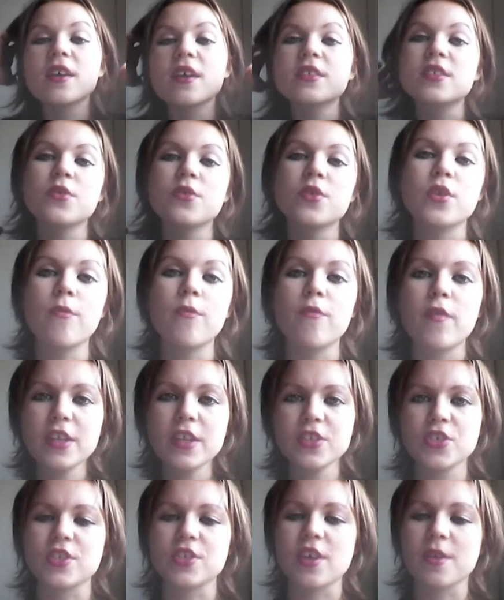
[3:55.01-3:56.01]
So
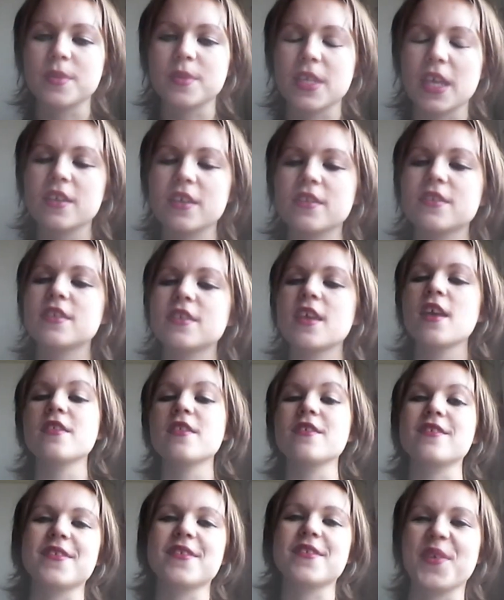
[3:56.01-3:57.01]
convention updates.
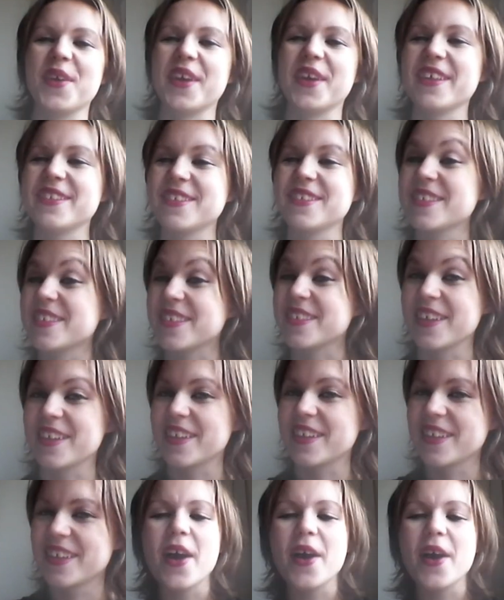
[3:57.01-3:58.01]
This is where it gets
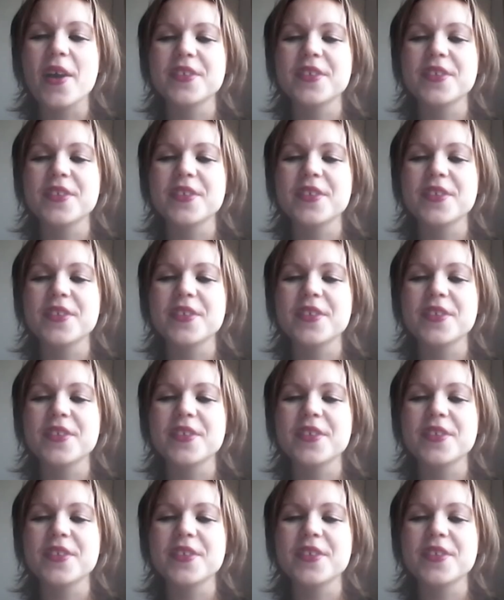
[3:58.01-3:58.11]
exciting.